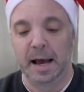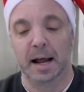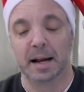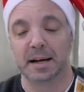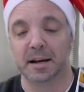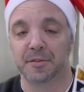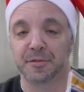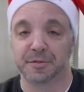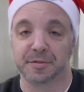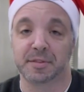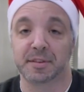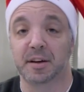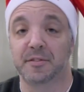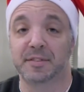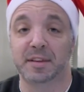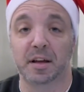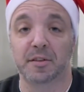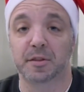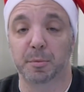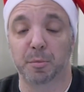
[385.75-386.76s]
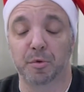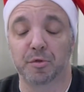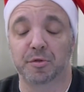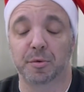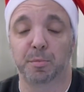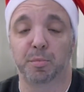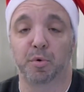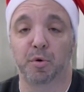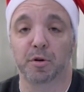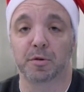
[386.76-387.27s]
And I've left out the most
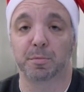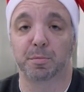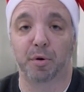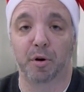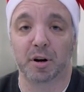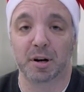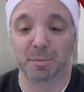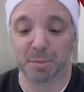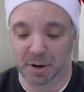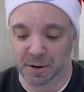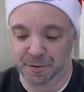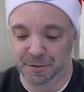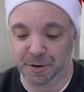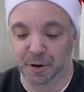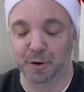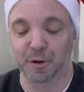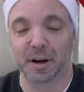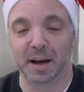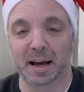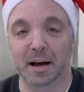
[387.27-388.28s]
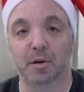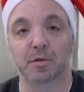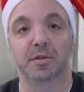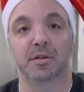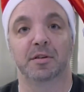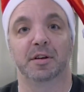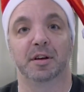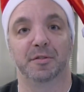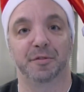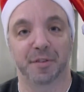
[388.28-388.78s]
important part about figuring out
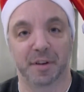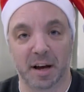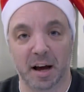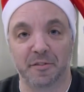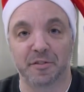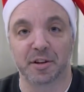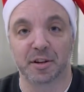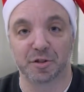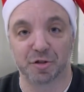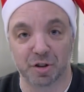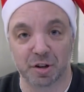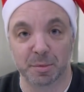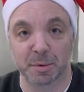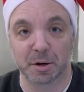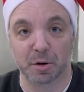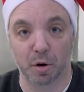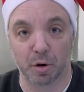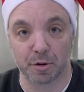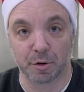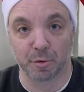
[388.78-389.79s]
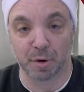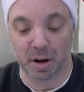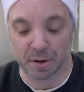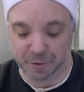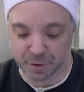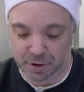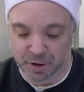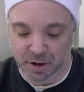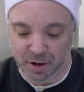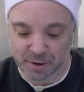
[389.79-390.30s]
if you got a legitimate
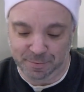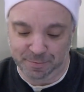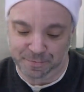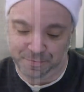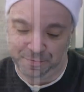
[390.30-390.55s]
autograph or not.